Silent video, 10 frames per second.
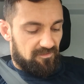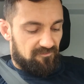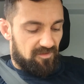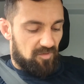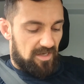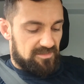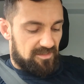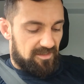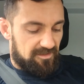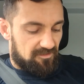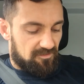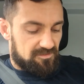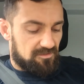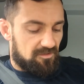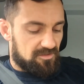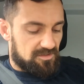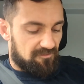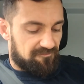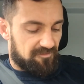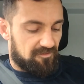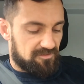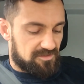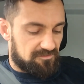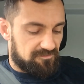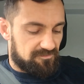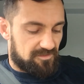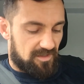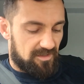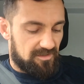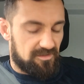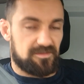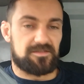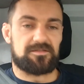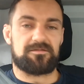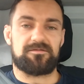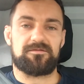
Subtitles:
For the backslider, God's love for us, that He is